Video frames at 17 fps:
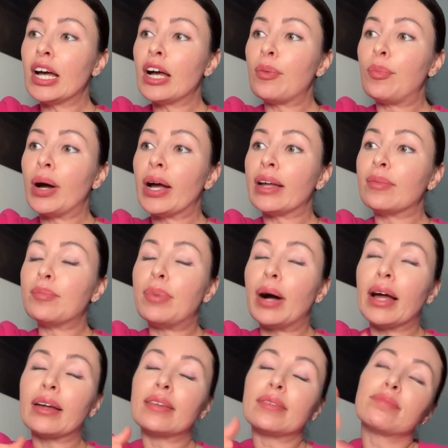
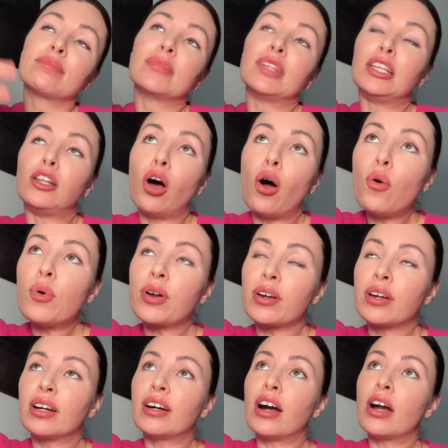by
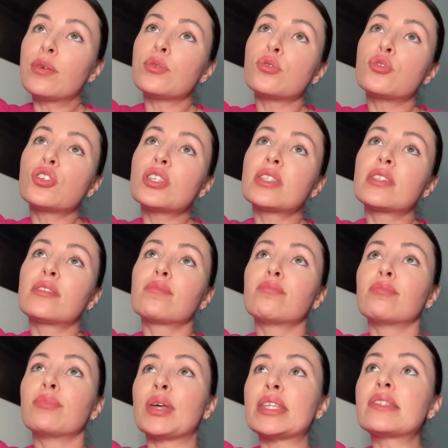lowering carbs, you just
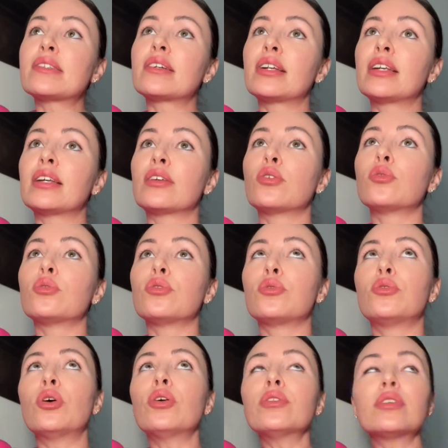basically,
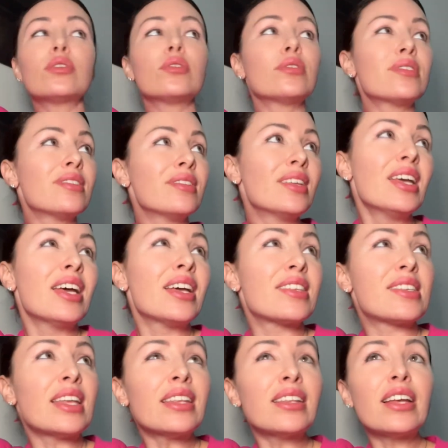you don't,
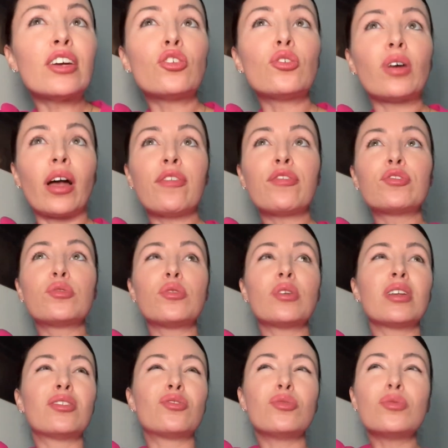it's not like you have to
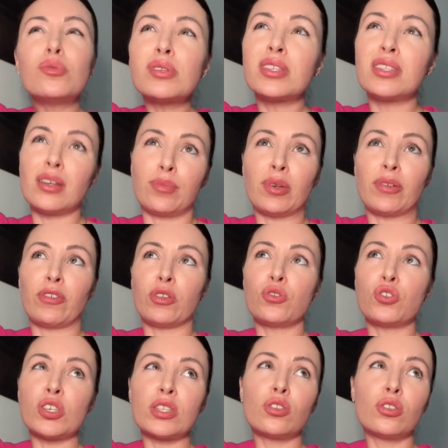reduce them even. You
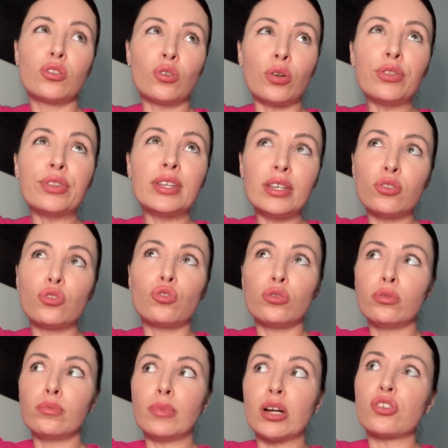just don't eat
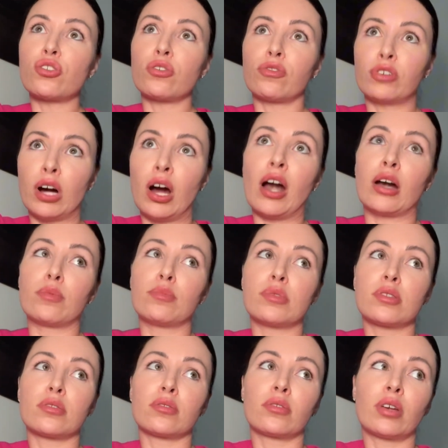too much of
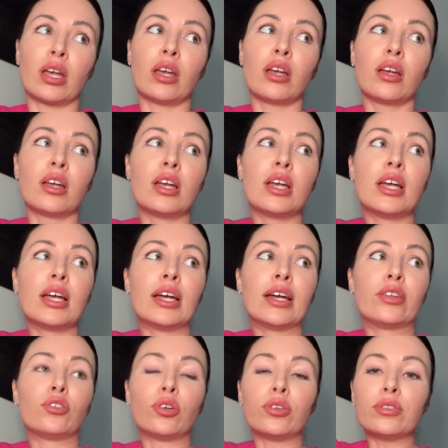carbs, okay?
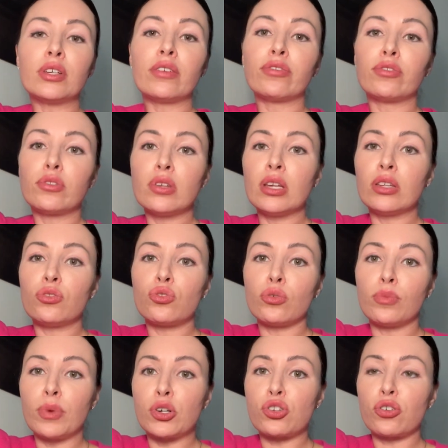Don't eat
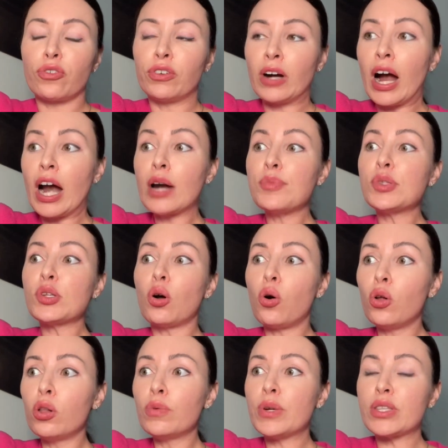too much of carbs.
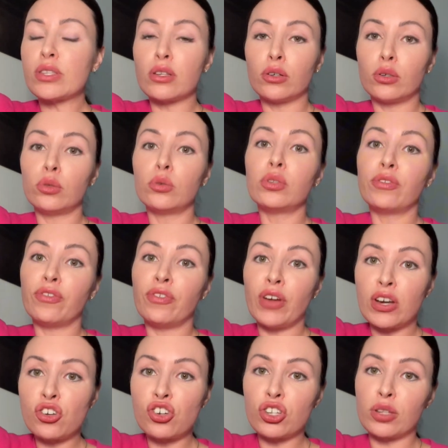Always include
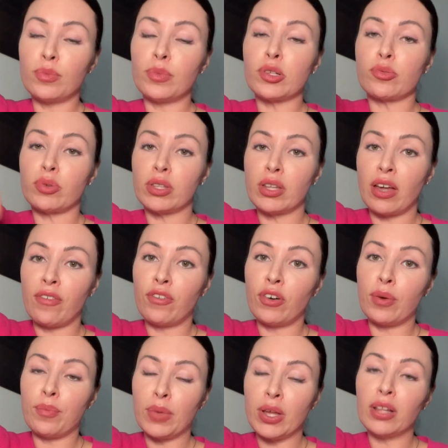vegetables with
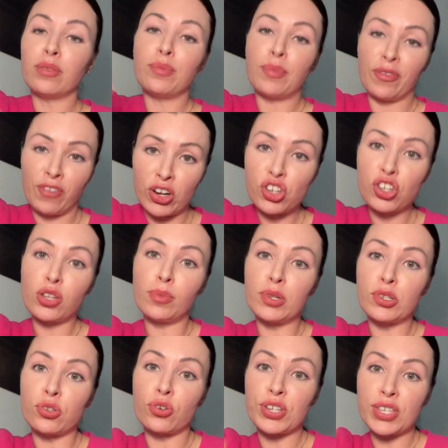every meal,
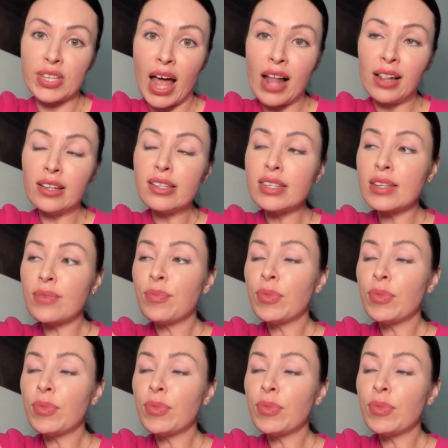vegetables or salads.